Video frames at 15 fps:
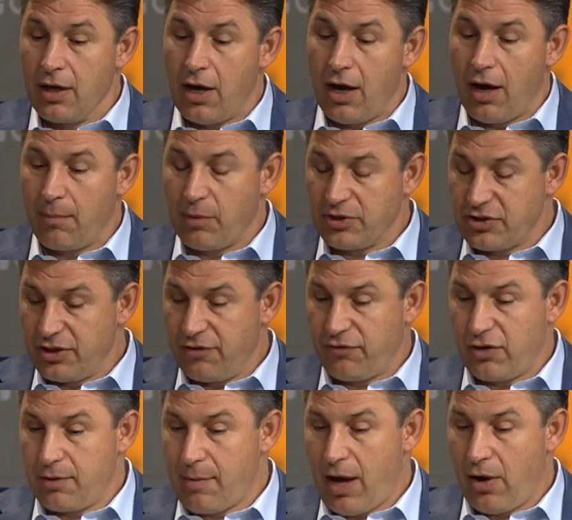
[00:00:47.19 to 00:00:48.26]
um, a
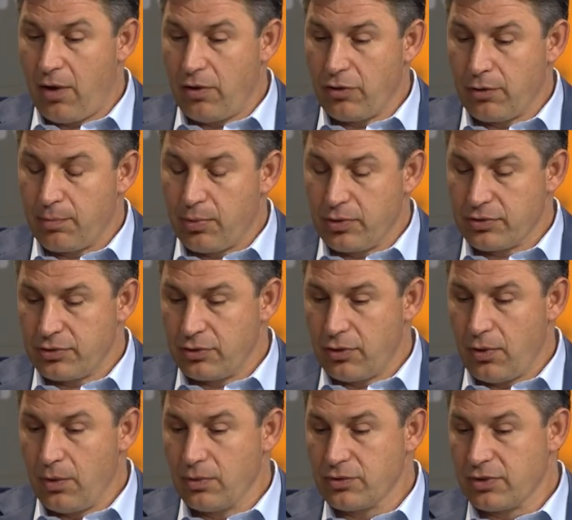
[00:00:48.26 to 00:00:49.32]
significant amount on their personal
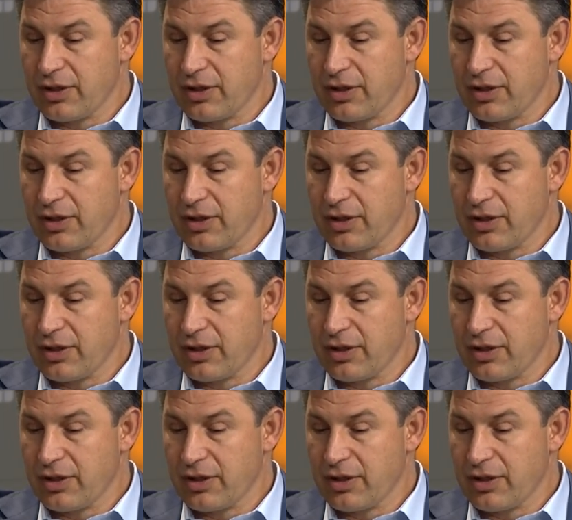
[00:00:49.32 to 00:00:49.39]
loans or